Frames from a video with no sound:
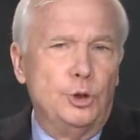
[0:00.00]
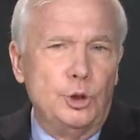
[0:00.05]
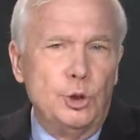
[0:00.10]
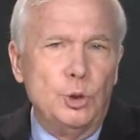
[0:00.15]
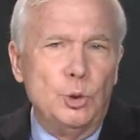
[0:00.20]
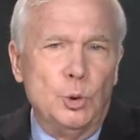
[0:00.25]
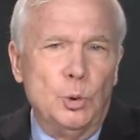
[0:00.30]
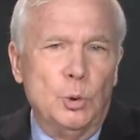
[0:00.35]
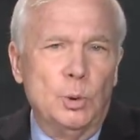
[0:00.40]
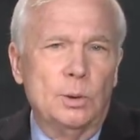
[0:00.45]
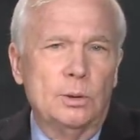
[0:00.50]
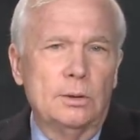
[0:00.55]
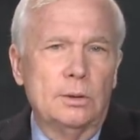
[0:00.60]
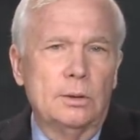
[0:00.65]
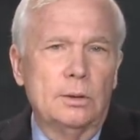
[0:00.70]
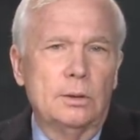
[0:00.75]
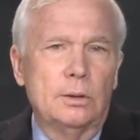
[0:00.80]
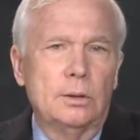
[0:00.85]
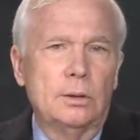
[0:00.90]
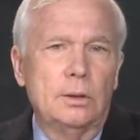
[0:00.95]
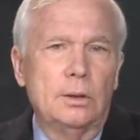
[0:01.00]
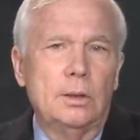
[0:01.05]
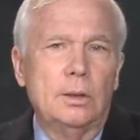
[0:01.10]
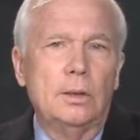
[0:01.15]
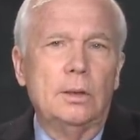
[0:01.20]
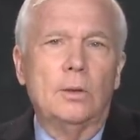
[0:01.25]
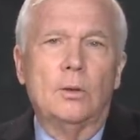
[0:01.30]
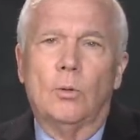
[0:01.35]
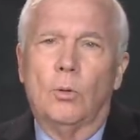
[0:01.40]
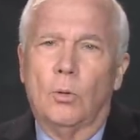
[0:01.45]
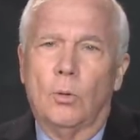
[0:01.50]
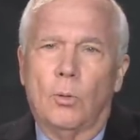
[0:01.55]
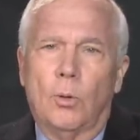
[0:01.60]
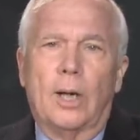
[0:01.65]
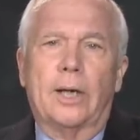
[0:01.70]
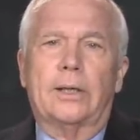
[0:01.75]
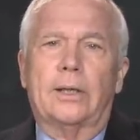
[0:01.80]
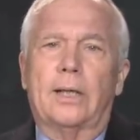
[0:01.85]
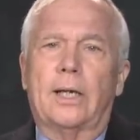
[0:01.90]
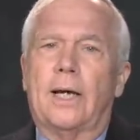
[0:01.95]
you.
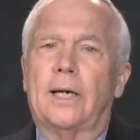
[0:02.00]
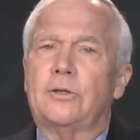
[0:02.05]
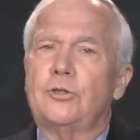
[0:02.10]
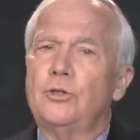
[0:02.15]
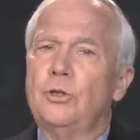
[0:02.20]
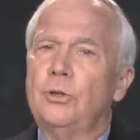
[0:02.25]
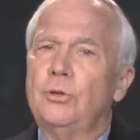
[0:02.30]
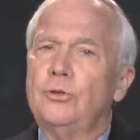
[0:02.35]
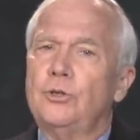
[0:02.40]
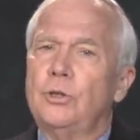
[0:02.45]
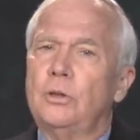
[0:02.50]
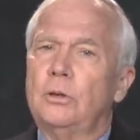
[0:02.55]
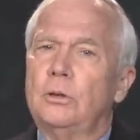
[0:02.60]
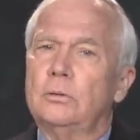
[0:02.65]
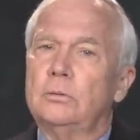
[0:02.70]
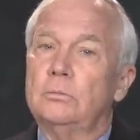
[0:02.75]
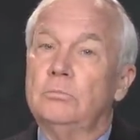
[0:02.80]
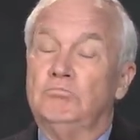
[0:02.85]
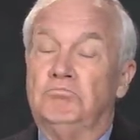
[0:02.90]
Why did I choose you?